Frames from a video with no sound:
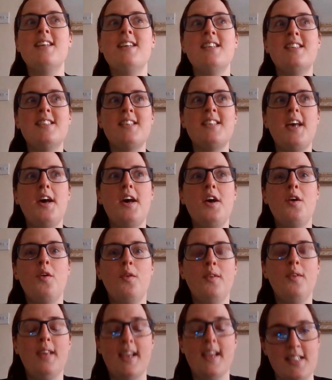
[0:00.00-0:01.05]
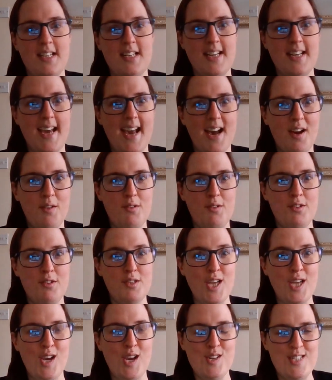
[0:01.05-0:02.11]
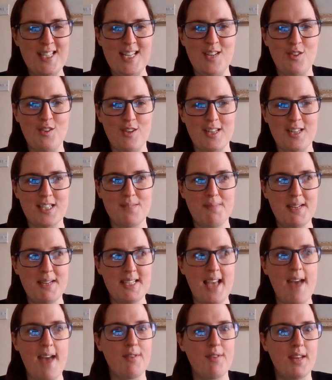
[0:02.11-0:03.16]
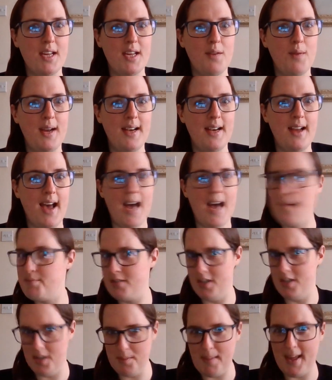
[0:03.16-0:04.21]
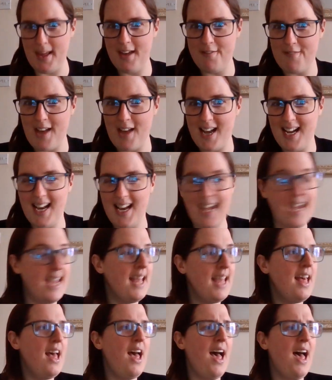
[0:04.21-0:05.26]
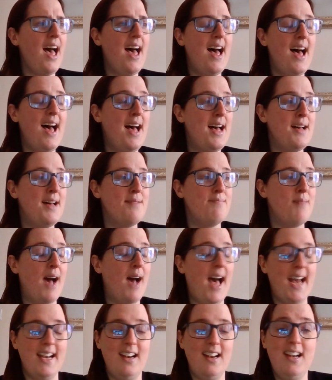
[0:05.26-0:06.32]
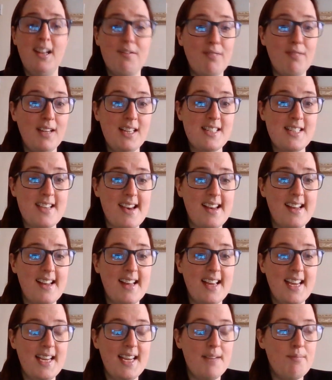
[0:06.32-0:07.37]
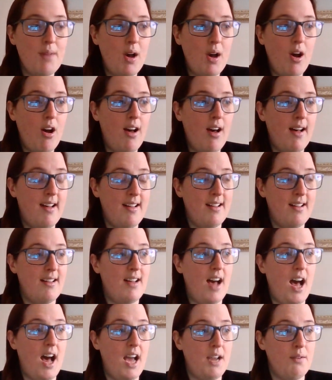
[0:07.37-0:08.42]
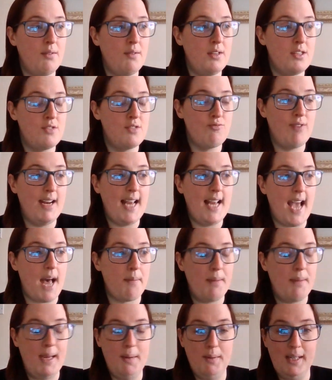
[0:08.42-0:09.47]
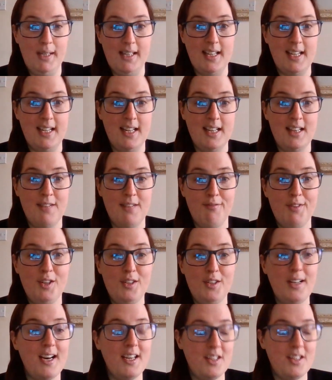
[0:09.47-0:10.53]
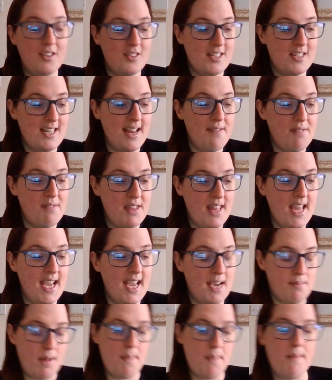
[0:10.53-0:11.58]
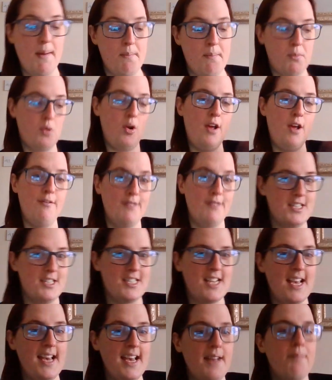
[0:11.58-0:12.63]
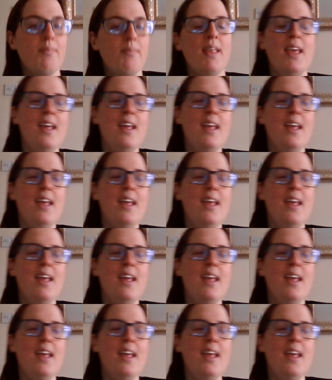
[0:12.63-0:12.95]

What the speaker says: So yesterday I was hosting Christmas, everything went absolutely perfectly. Had a lovely time. I was really happy with the food that I cooked and everything, and my mum brought over dessert.